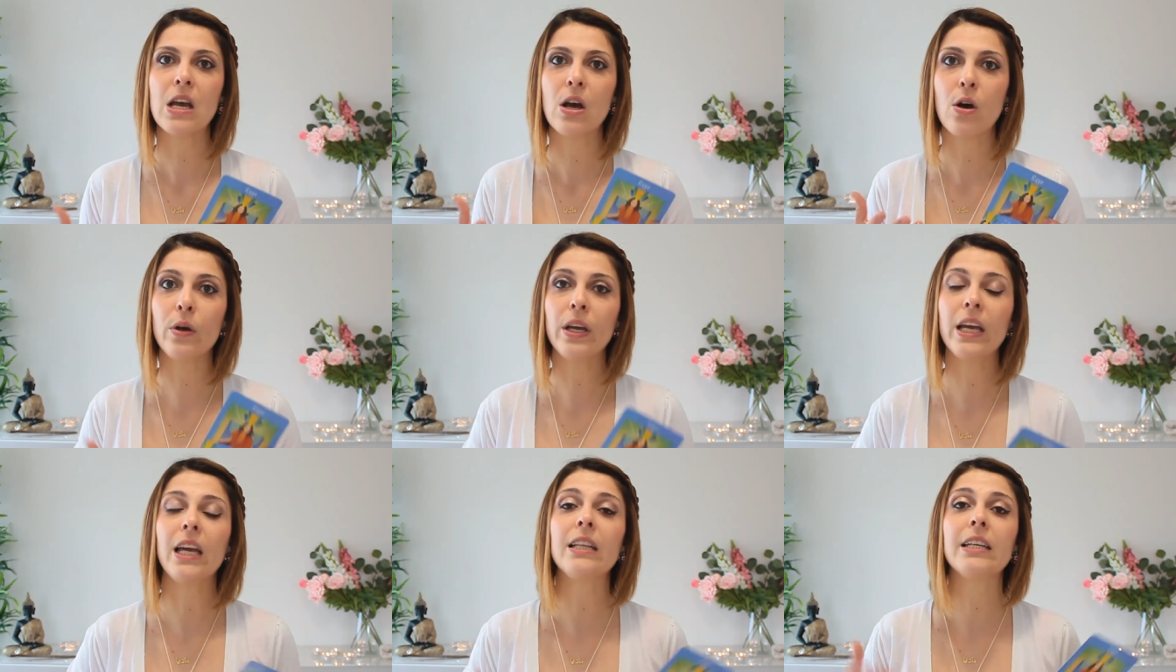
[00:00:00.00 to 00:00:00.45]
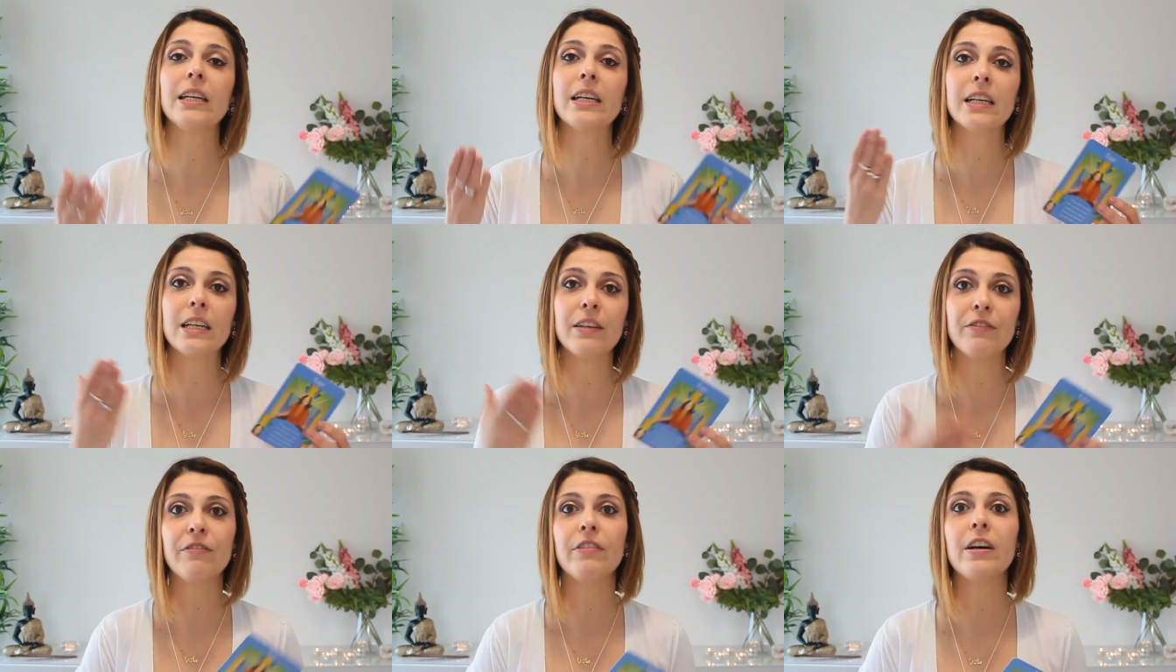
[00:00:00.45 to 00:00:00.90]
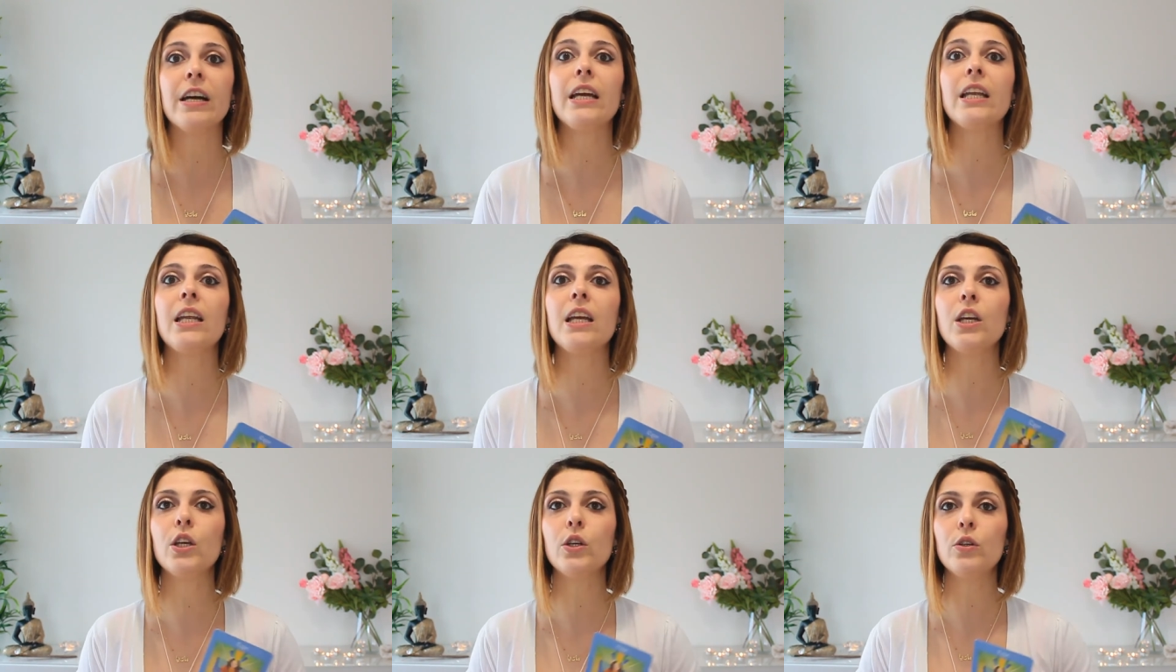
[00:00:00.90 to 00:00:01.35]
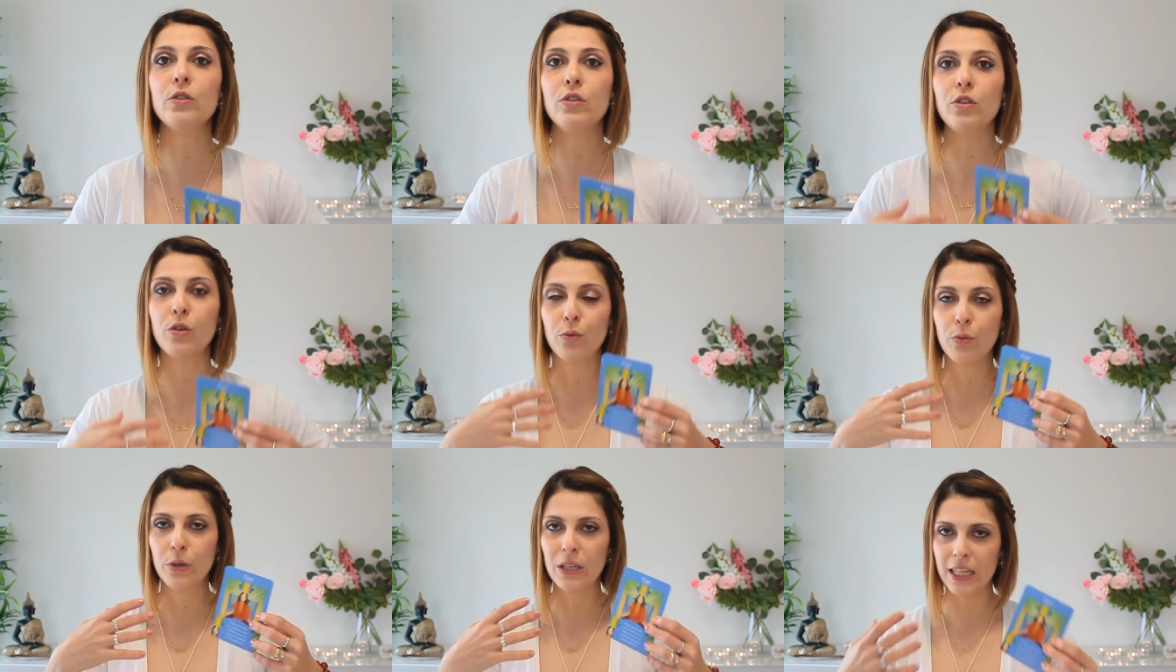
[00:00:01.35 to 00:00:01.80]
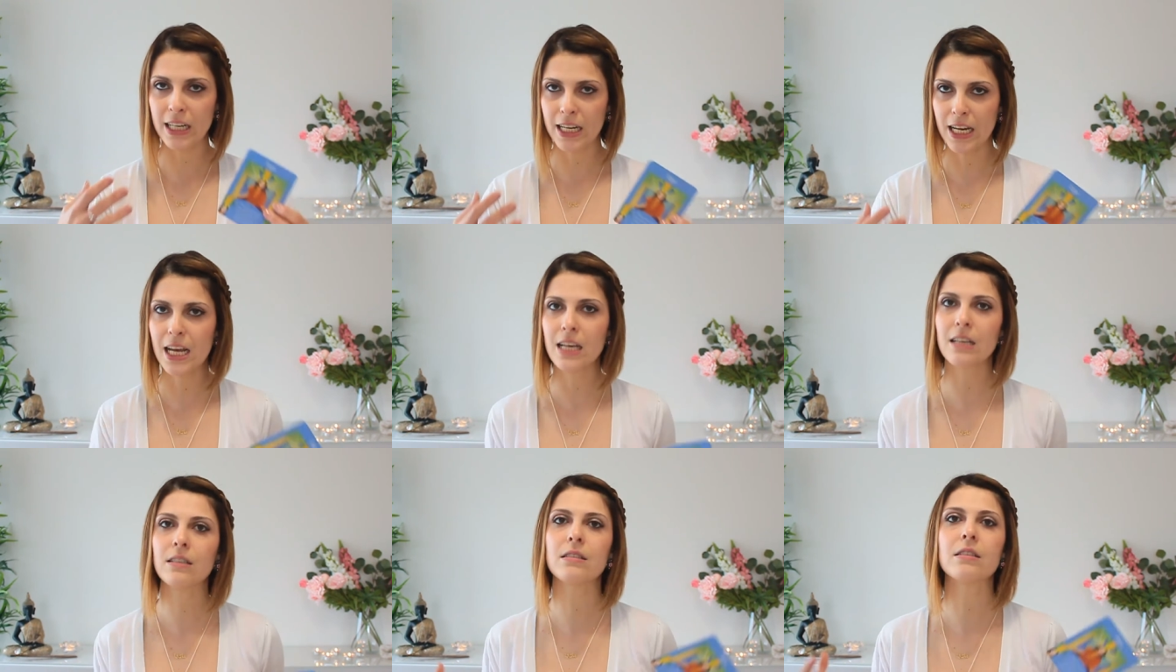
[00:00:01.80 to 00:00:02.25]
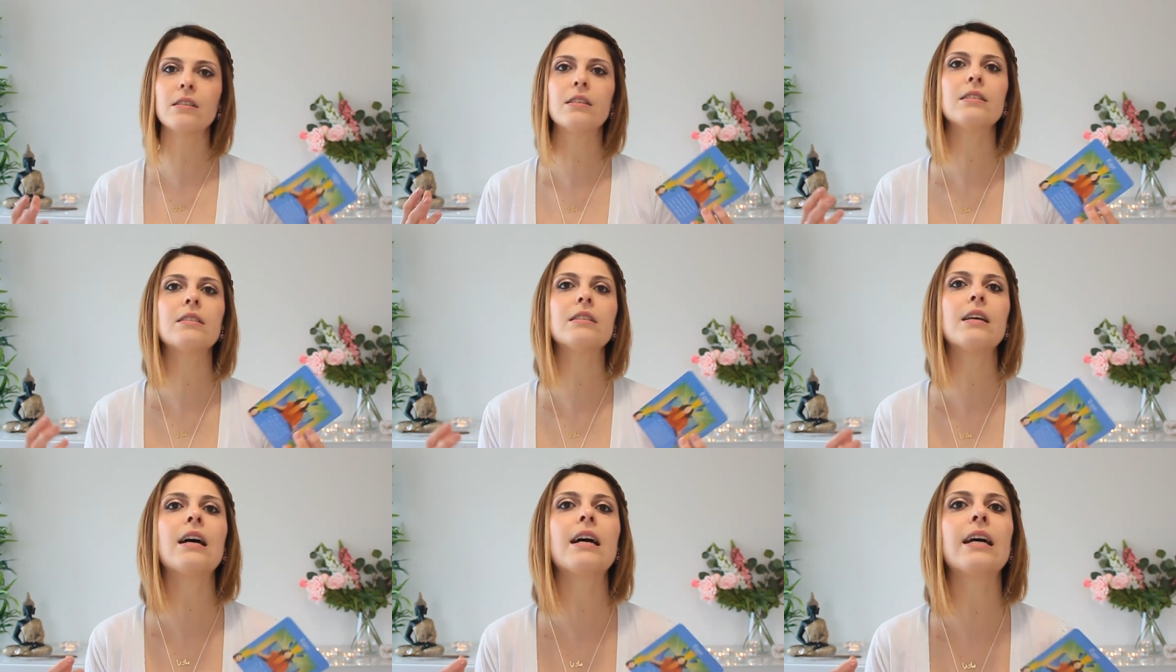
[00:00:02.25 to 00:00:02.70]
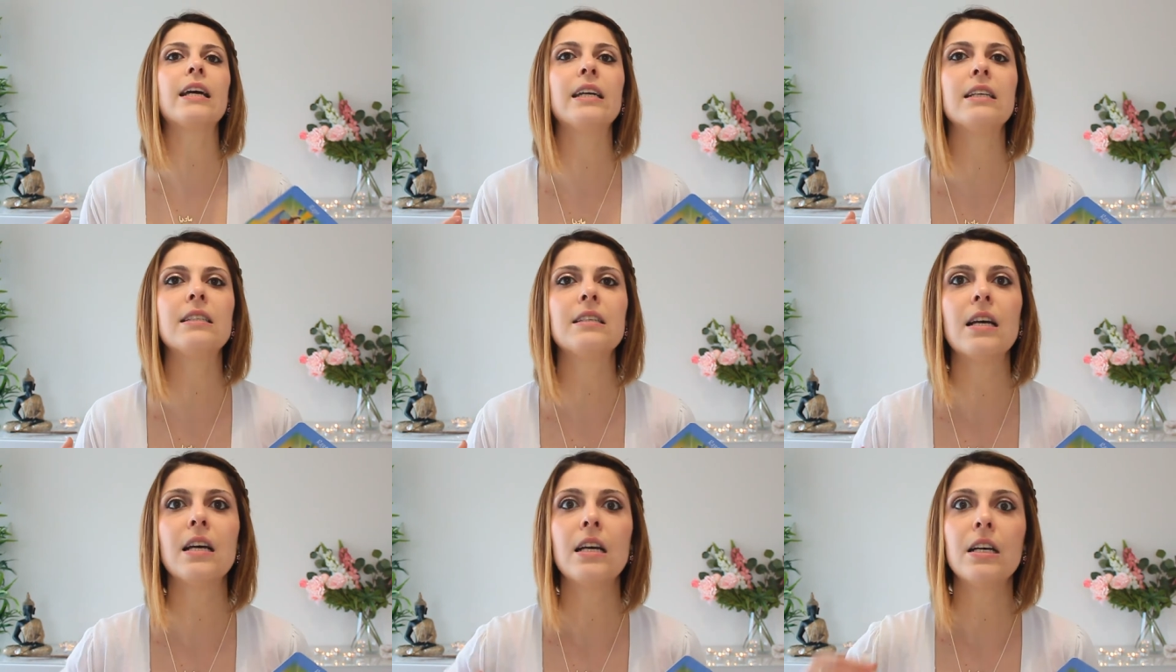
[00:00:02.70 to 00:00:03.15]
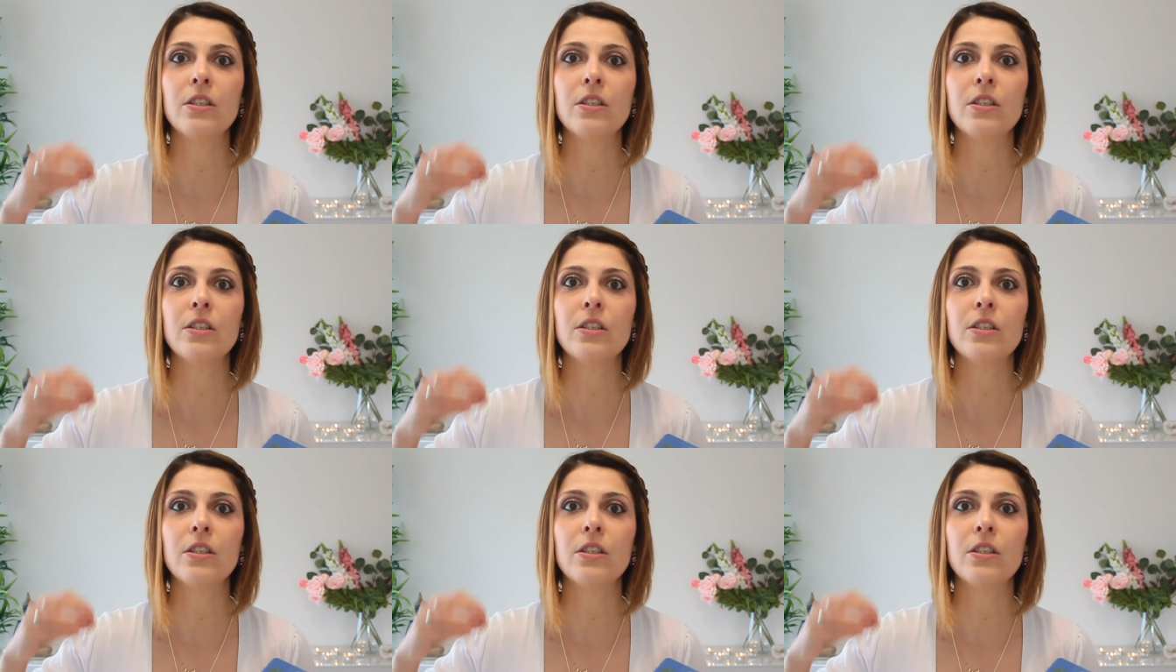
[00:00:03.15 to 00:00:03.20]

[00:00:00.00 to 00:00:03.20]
Okay, they are inviting you to really exercise,